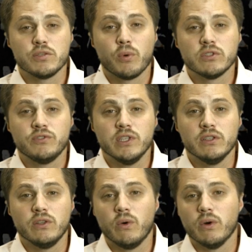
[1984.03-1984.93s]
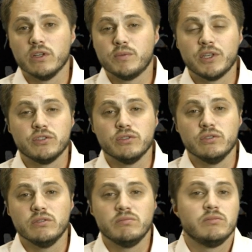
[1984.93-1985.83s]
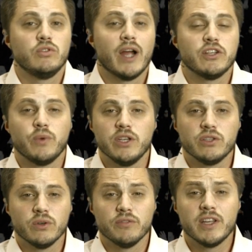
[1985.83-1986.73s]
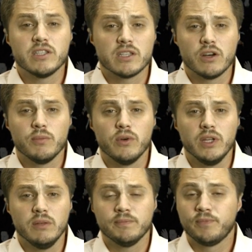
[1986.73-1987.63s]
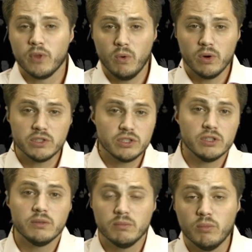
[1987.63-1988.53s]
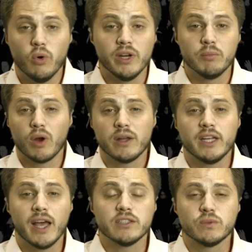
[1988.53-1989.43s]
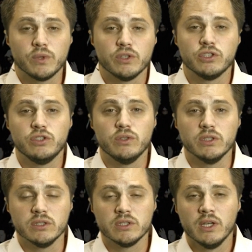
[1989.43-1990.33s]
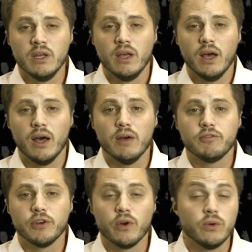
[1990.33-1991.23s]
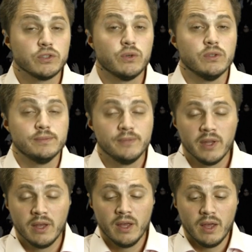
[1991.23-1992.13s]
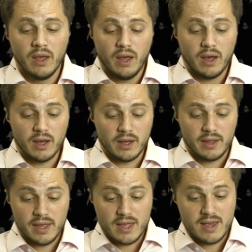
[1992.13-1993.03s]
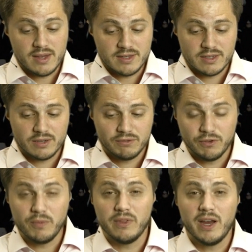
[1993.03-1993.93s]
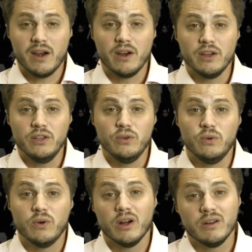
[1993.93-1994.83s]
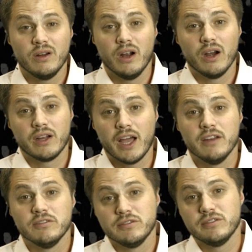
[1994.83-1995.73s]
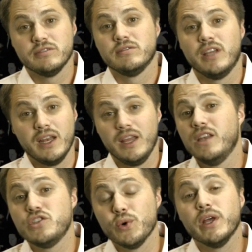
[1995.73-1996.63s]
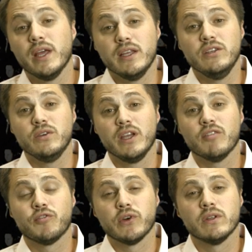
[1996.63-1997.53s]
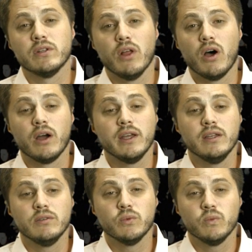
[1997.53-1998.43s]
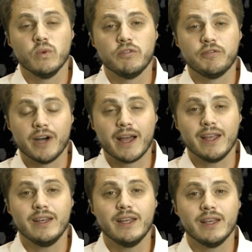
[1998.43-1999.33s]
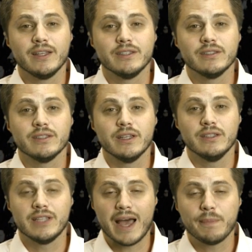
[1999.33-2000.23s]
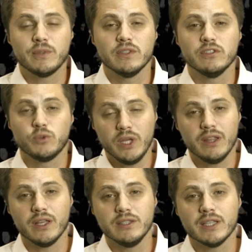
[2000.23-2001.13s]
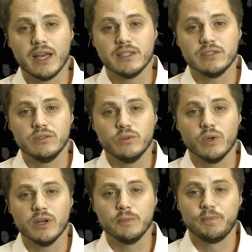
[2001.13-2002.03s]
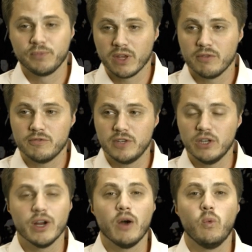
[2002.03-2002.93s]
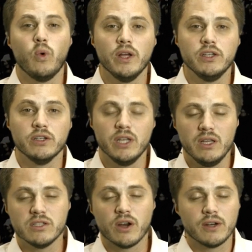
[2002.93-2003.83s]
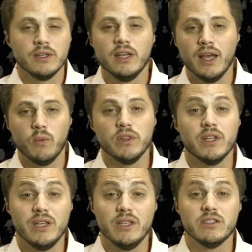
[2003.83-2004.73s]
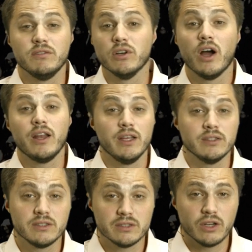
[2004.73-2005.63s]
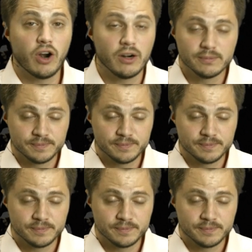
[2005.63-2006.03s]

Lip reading: sports field, or a special graduation or event ceremony, or it's your morning broadcasts with your students for your whole school. And from there, you are kind of getting into it, and you can get further along and refine and adapt and tweak things as you figure out what your needs are and what the needs of your audience are.